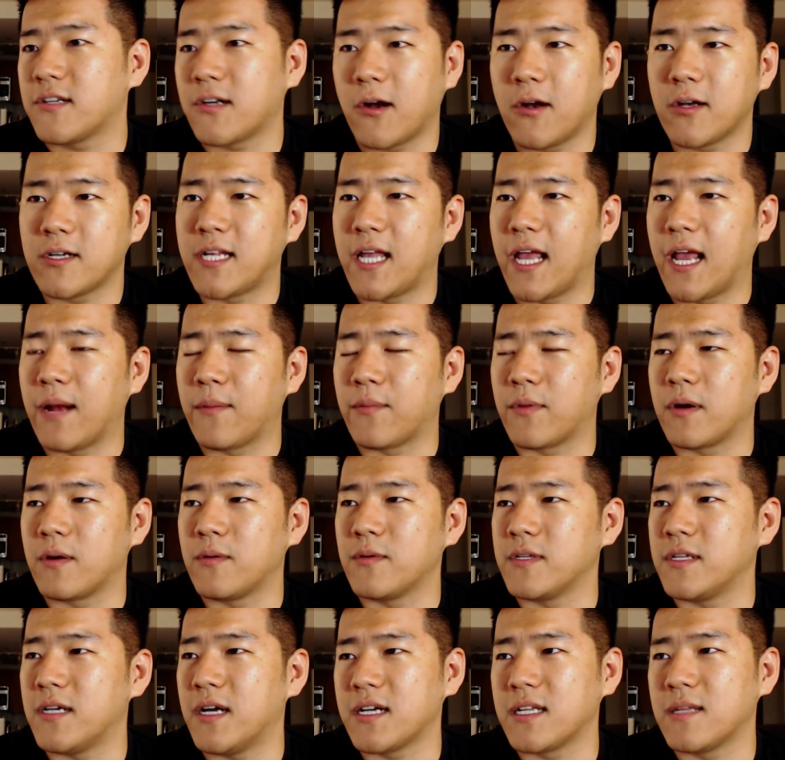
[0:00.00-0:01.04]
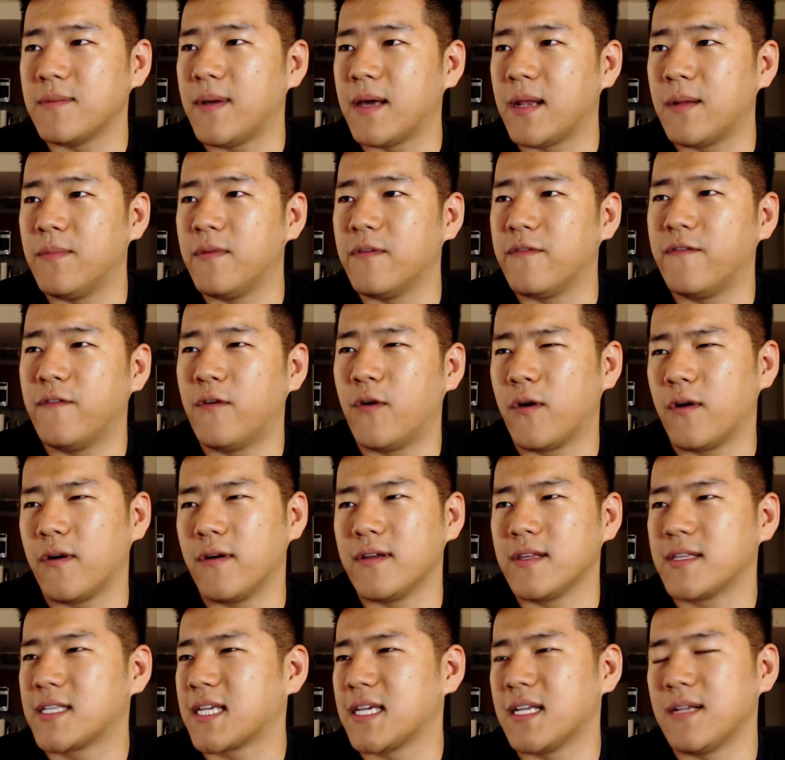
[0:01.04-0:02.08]
Charged Hammer, we talked about it
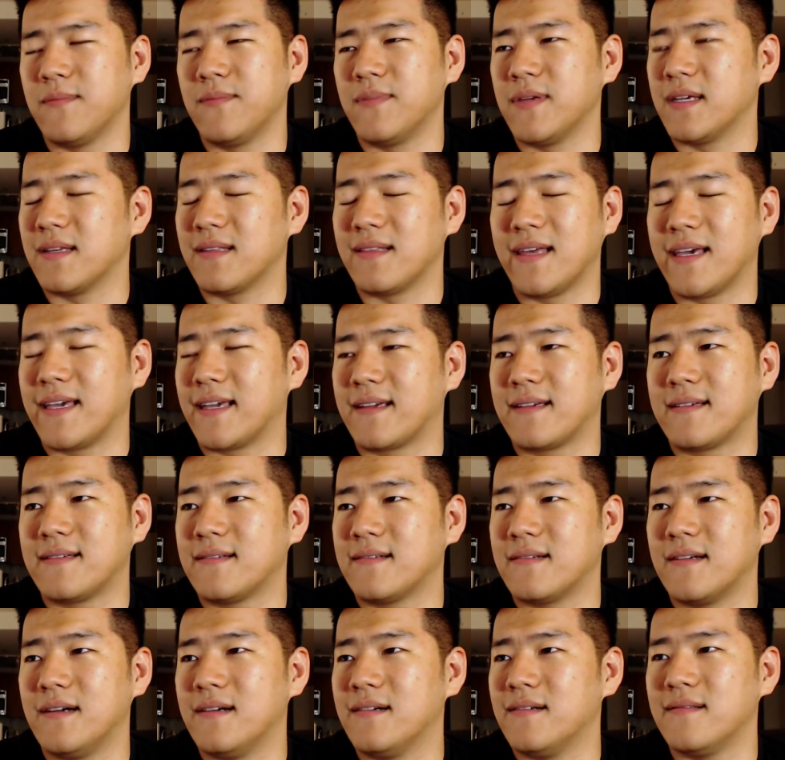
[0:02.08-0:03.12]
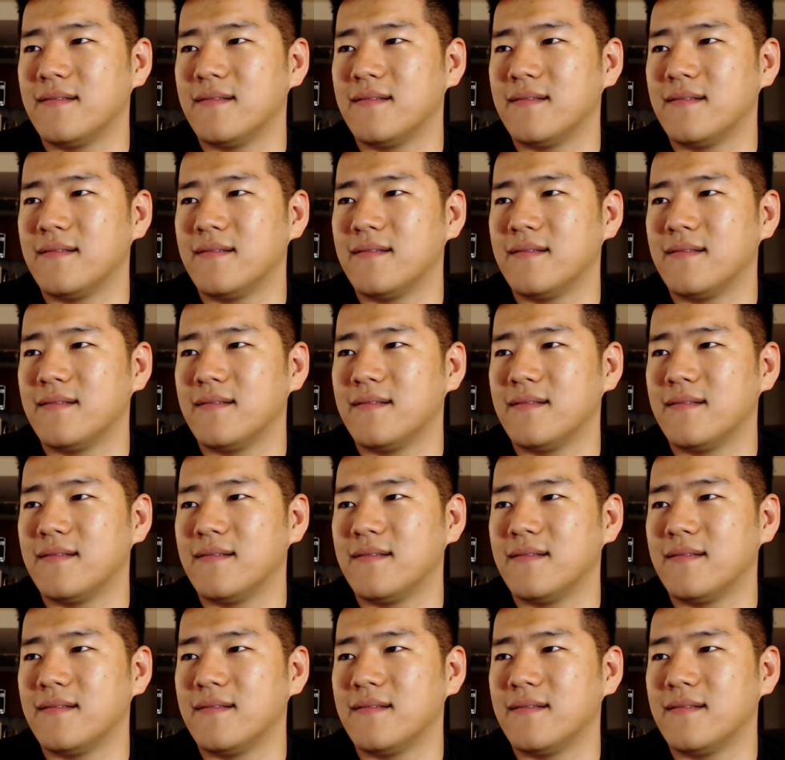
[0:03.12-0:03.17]
before. It's going to be like...